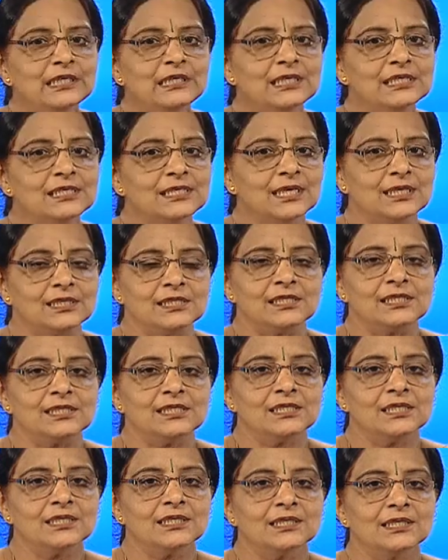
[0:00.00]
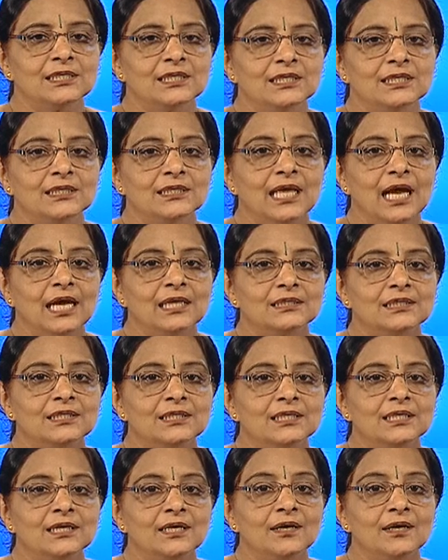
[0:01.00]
discussed that